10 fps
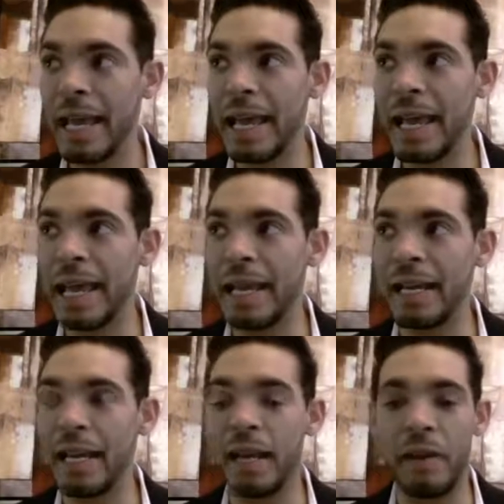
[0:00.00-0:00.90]
in
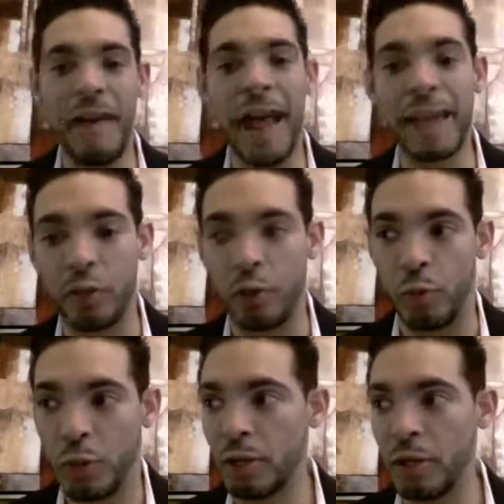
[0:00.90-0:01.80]
a, in a vacuum.
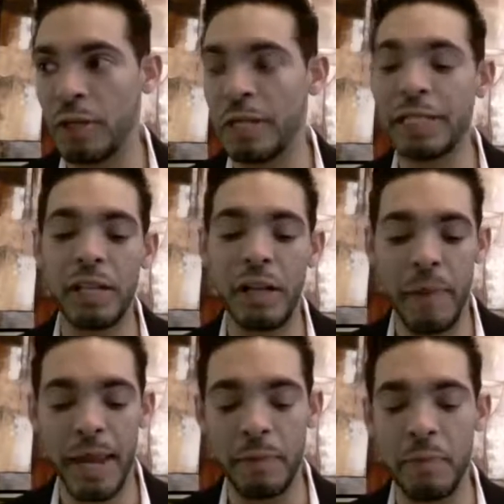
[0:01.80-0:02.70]
You, you, this is going
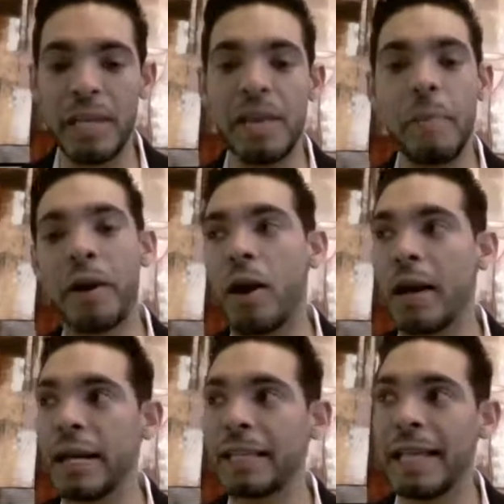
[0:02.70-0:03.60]
to make me a better
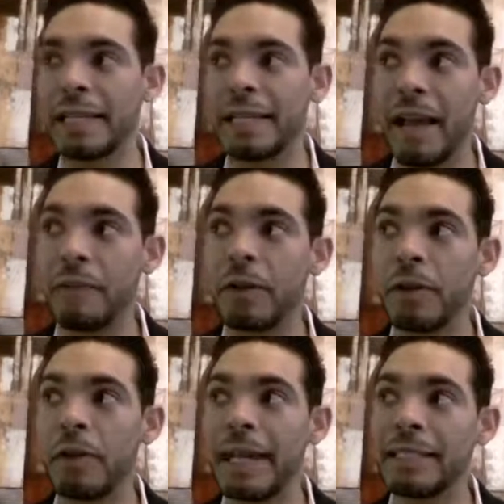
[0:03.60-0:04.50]
architect, and I
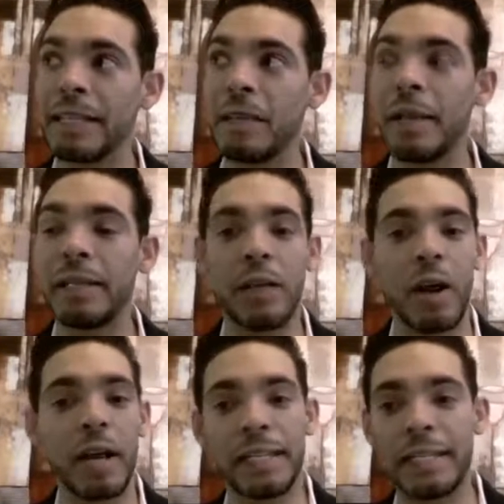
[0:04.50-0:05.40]
feel like it's going to make the
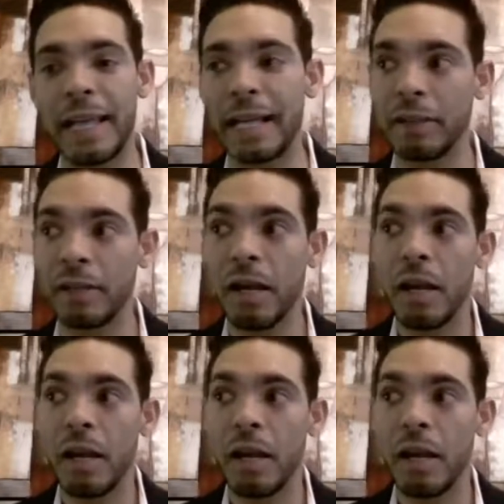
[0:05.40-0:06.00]
architects